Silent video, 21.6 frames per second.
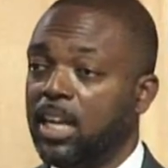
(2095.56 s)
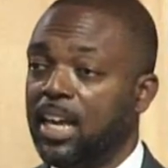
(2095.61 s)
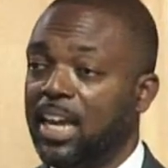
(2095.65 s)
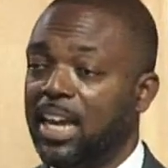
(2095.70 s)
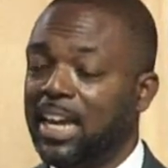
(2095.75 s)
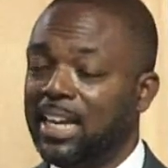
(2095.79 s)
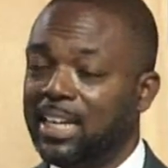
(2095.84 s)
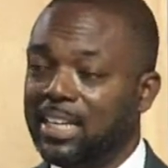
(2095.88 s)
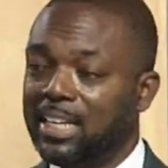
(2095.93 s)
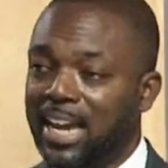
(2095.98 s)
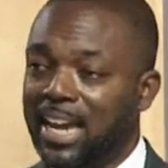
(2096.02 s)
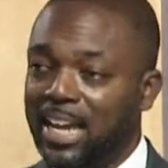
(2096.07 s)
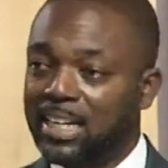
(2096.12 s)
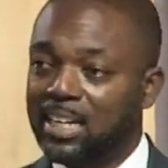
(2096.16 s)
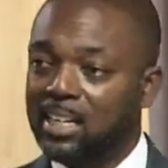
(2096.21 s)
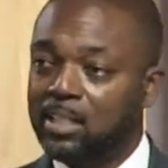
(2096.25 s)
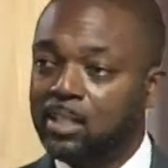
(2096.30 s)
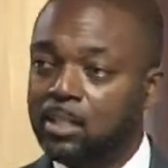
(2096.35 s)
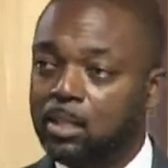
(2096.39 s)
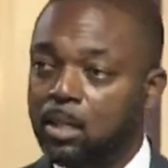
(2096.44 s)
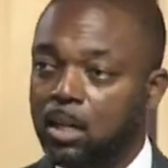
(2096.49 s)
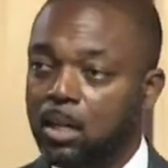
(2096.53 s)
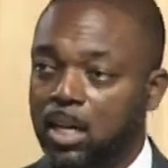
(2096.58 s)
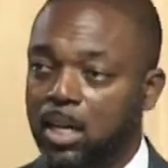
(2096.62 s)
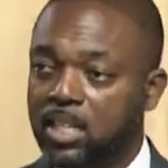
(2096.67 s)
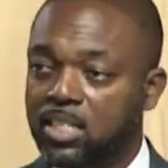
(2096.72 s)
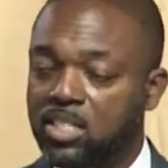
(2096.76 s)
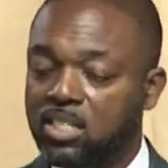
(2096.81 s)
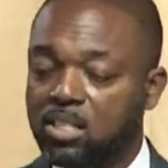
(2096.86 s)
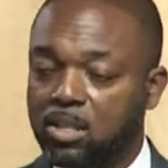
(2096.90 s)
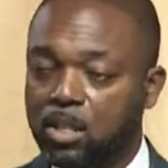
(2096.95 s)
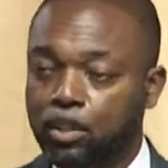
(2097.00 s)
in getting us
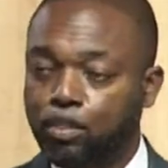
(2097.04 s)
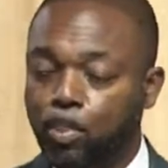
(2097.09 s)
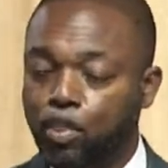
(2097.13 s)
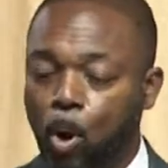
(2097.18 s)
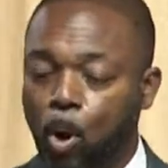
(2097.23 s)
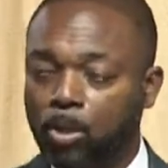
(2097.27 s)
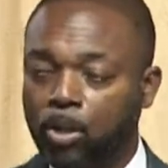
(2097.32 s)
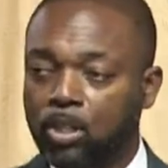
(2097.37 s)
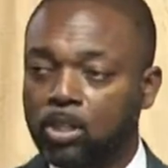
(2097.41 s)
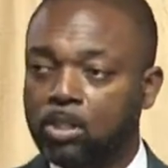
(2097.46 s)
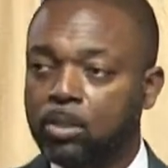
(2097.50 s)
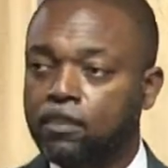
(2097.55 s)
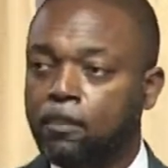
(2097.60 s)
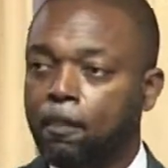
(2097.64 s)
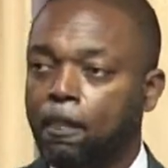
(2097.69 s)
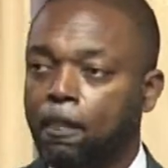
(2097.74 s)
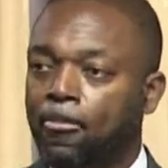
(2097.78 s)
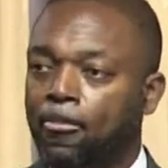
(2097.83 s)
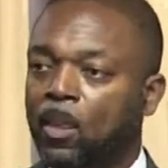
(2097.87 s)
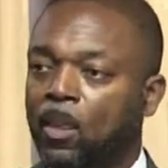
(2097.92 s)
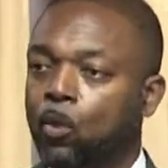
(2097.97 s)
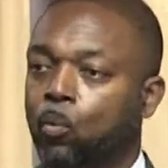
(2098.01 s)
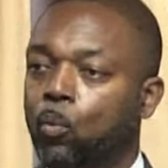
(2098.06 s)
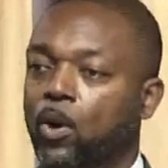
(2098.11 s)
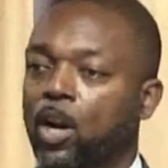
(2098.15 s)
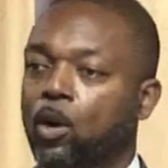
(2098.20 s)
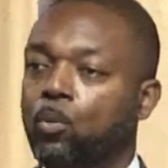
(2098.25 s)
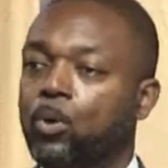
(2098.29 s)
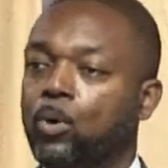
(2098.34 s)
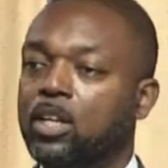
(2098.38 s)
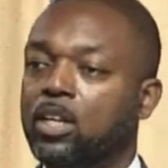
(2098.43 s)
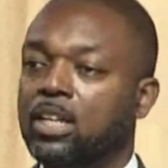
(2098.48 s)
to the point where
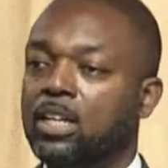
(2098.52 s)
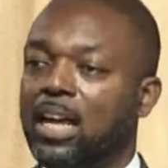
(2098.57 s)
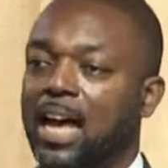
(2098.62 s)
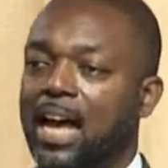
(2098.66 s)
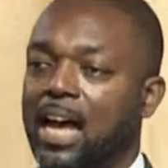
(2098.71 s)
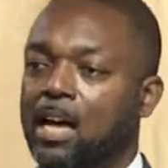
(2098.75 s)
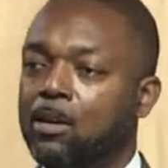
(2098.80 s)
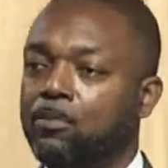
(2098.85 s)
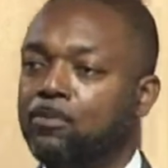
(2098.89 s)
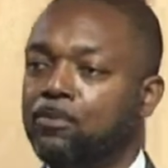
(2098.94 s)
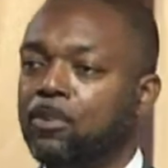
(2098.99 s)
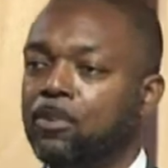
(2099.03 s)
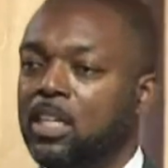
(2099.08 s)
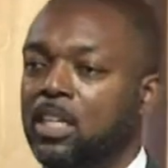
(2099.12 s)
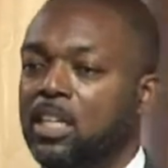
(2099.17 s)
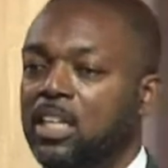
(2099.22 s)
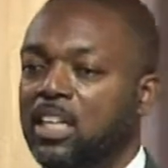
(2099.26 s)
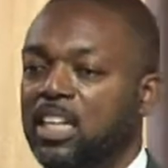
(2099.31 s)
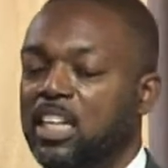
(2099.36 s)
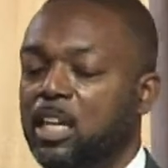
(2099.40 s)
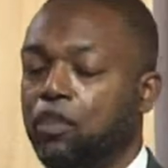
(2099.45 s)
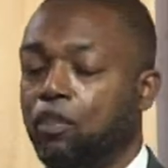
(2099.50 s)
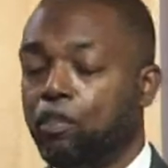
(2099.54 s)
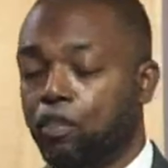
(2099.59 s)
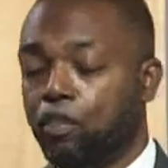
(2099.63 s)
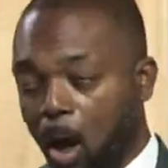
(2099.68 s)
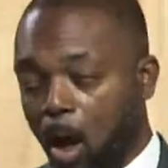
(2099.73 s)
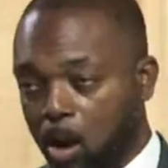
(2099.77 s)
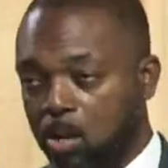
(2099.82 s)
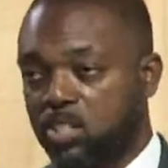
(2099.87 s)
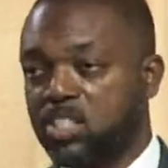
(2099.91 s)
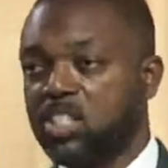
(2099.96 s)
we could have a
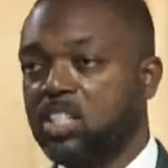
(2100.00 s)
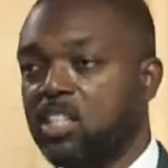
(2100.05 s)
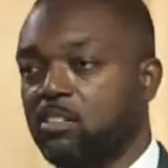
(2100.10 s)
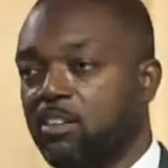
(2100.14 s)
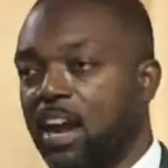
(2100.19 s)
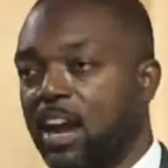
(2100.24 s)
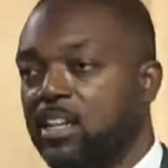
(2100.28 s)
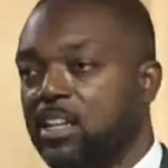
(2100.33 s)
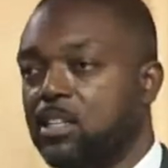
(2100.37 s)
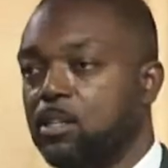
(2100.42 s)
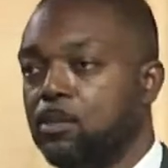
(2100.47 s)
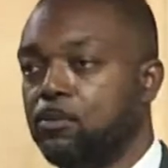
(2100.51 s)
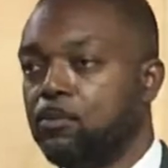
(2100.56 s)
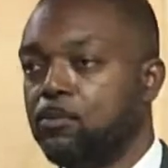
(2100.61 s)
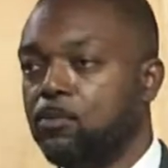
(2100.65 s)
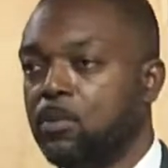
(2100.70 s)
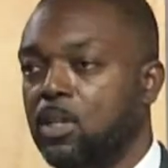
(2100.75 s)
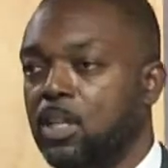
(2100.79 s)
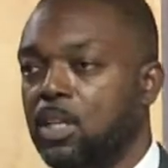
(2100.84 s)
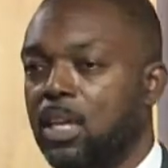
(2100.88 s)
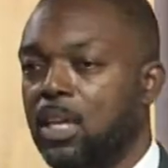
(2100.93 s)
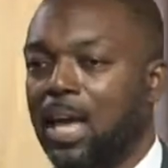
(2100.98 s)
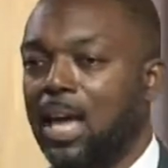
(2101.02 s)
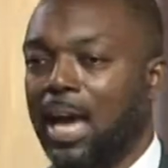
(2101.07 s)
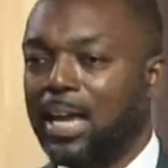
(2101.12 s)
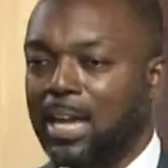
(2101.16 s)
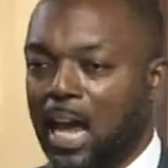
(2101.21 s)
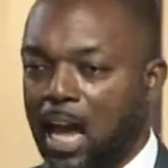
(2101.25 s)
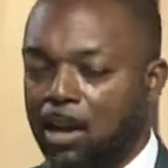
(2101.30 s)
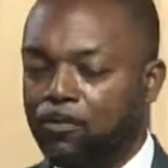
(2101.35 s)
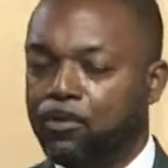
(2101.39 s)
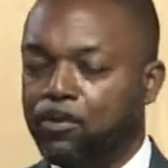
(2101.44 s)
policy directive, and
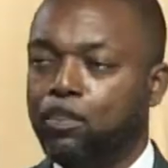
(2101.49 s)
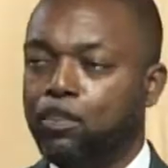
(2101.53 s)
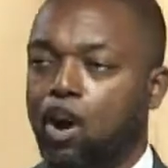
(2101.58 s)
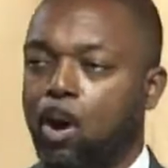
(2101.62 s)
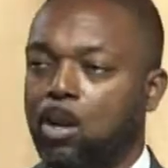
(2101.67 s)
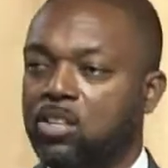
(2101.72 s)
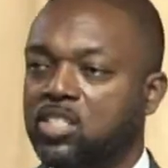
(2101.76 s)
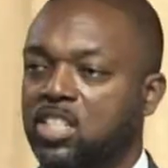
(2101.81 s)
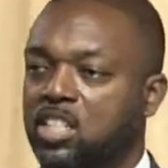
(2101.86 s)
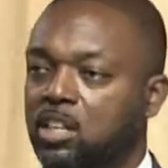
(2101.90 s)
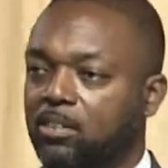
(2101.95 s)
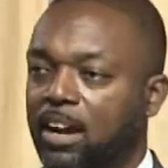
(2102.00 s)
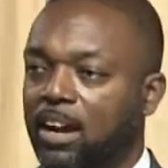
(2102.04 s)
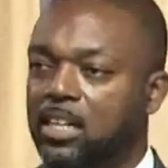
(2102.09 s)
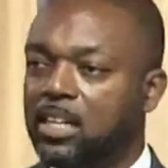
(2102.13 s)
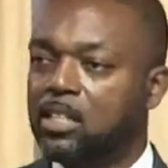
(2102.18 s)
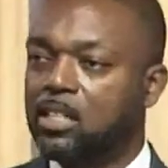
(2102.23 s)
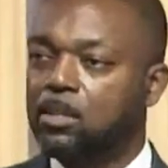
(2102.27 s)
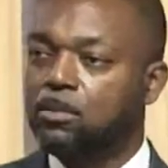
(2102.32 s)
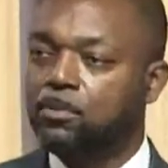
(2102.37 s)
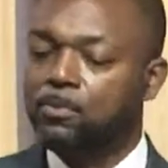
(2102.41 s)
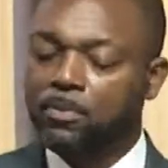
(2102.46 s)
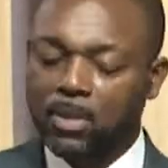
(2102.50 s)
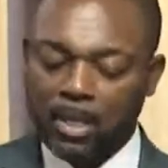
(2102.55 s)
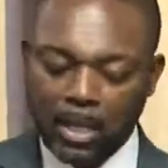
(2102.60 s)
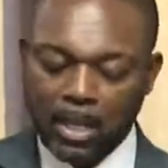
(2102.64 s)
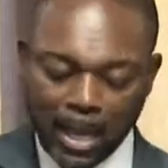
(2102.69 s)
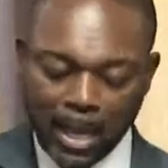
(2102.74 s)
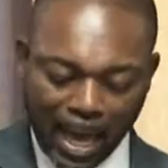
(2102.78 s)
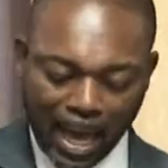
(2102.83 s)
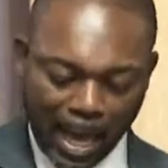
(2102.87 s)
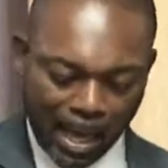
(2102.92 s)
after policy directive,
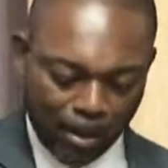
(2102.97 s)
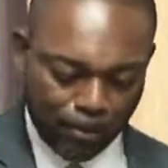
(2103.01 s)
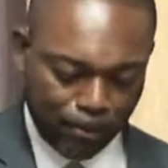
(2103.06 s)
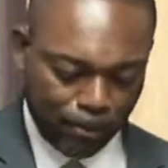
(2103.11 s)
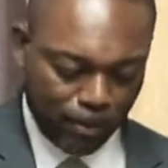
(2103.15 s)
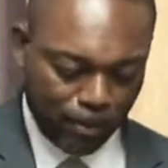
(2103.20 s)
have